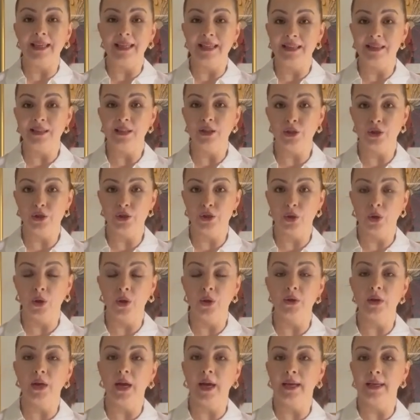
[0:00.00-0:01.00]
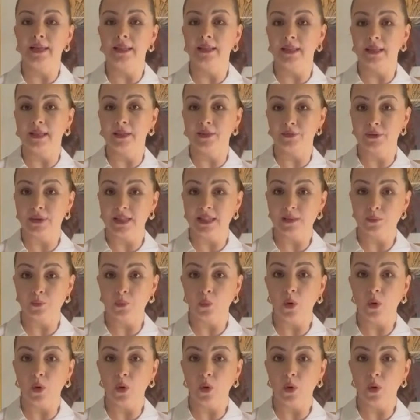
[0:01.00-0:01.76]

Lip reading: in the stone are either crisp